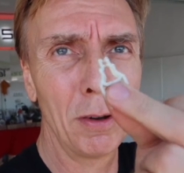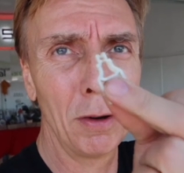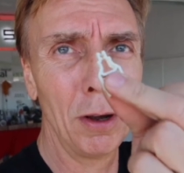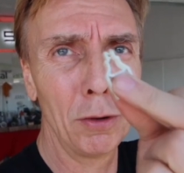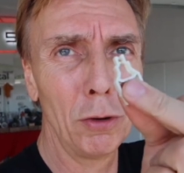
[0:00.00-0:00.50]

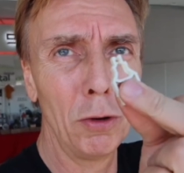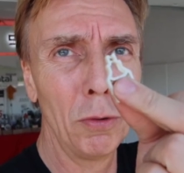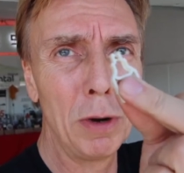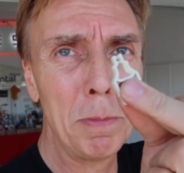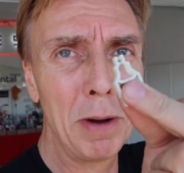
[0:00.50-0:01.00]
to
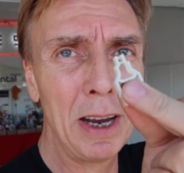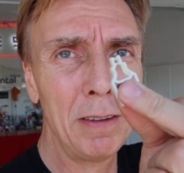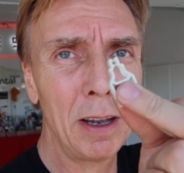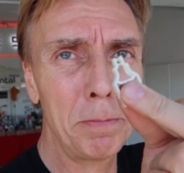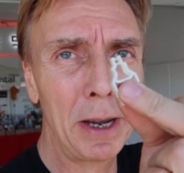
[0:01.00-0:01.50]

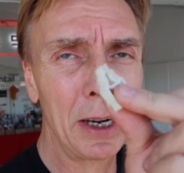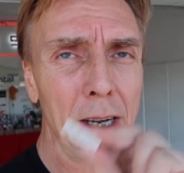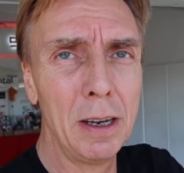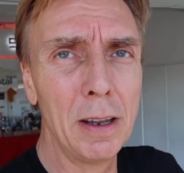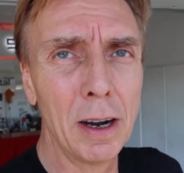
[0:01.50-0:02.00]
replace that back
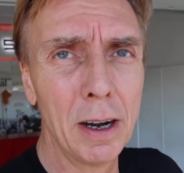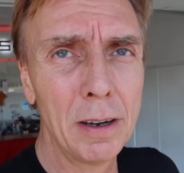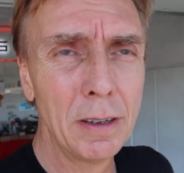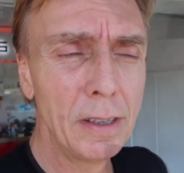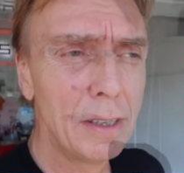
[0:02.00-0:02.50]
in there.
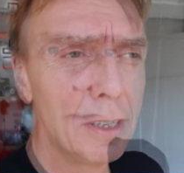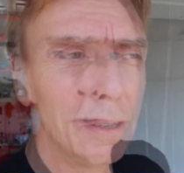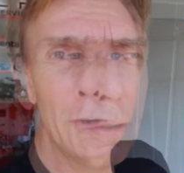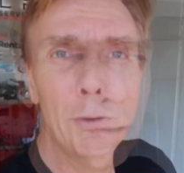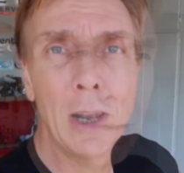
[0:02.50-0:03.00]

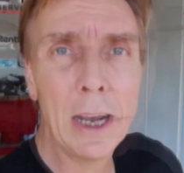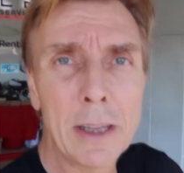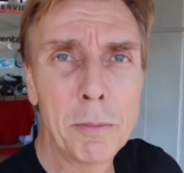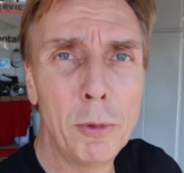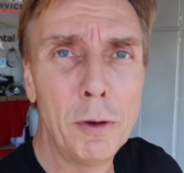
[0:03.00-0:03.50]
So if you like
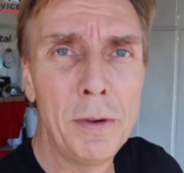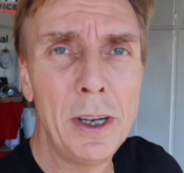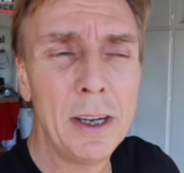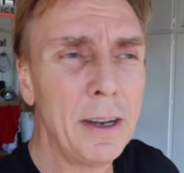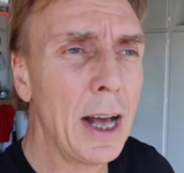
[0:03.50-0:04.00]
that movie
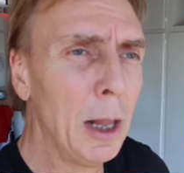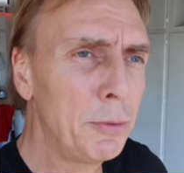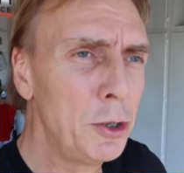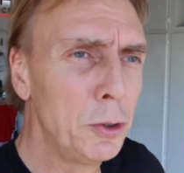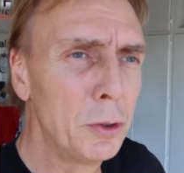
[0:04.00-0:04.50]
and it
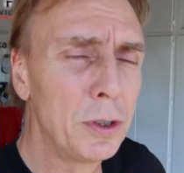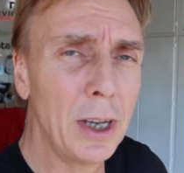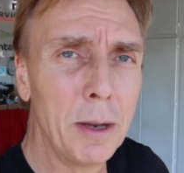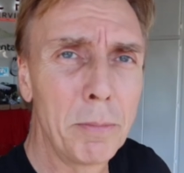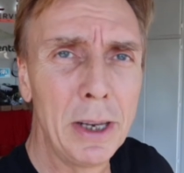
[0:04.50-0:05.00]
helped you,
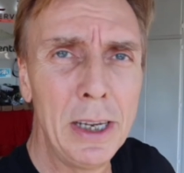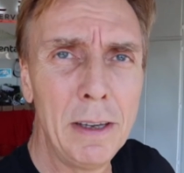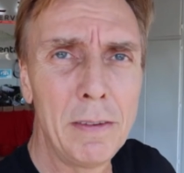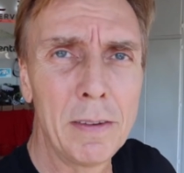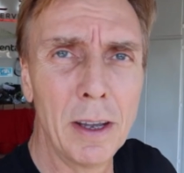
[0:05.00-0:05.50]
then
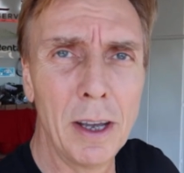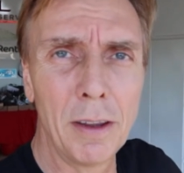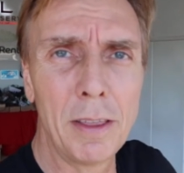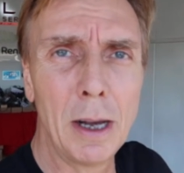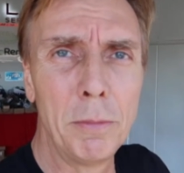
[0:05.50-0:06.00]
please
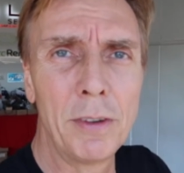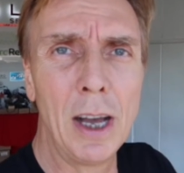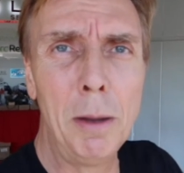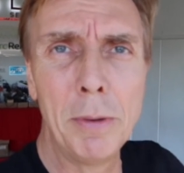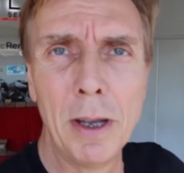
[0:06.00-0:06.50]
thumbs
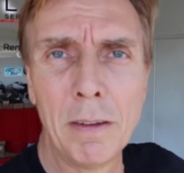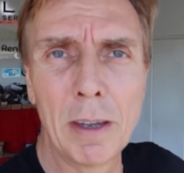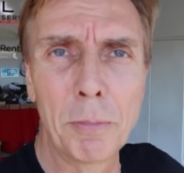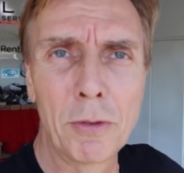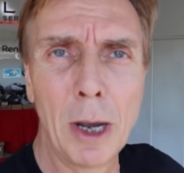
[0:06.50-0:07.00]
up and
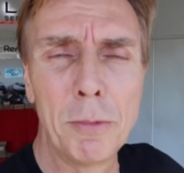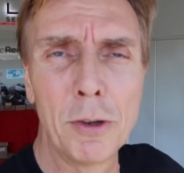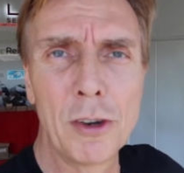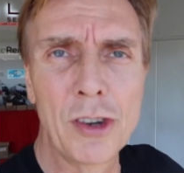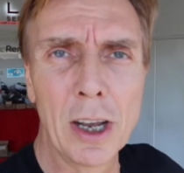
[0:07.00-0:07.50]
subscribe
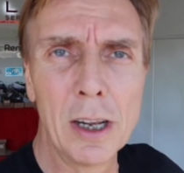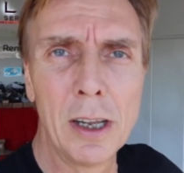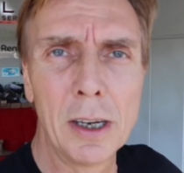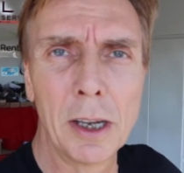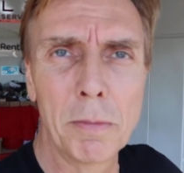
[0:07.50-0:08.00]
to the
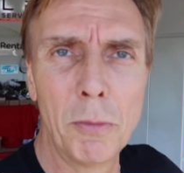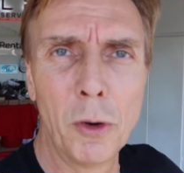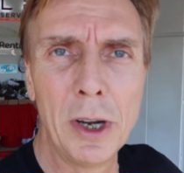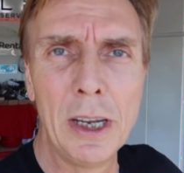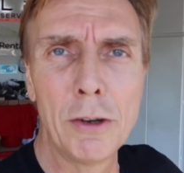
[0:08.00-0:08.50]
channel. I get
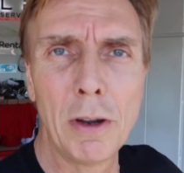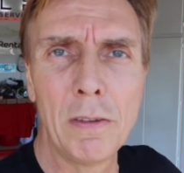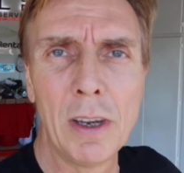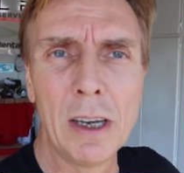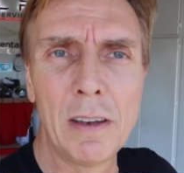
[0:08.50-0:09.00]
more
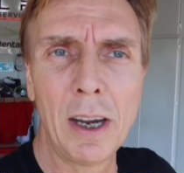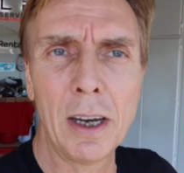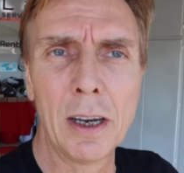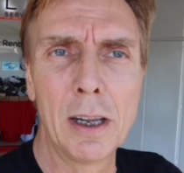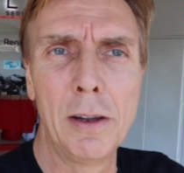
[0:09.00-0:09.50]
interesting
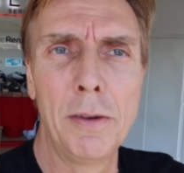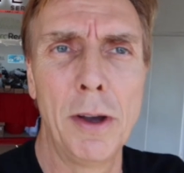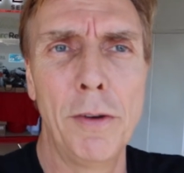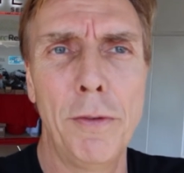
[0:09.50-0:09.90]
technical